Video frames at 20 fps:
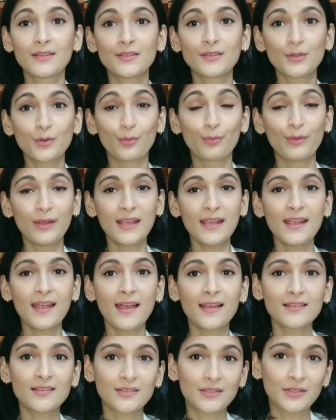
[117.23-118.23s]
So we
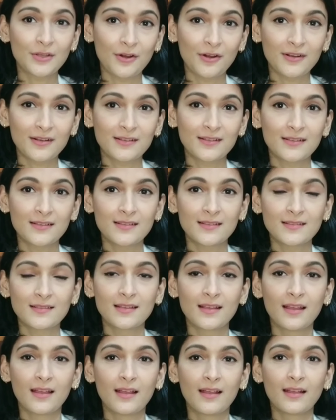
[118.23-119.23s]
as doctors
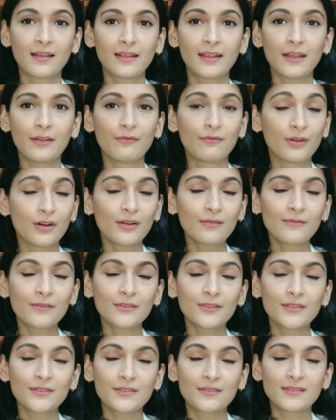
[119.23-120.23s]
can work
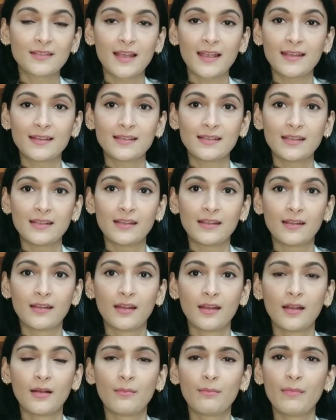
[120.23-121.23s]
for the society
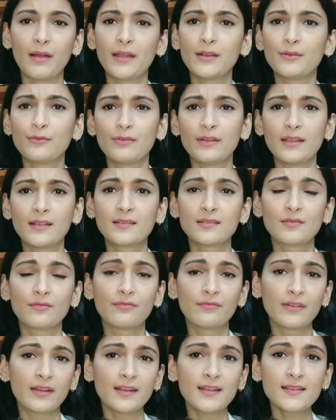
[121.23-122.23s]
by doing
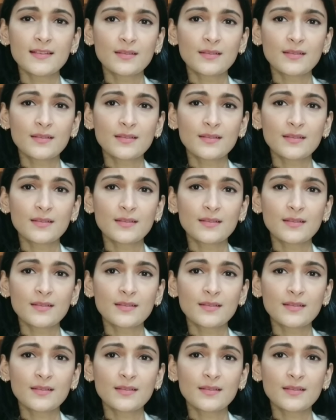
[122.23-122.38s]
some very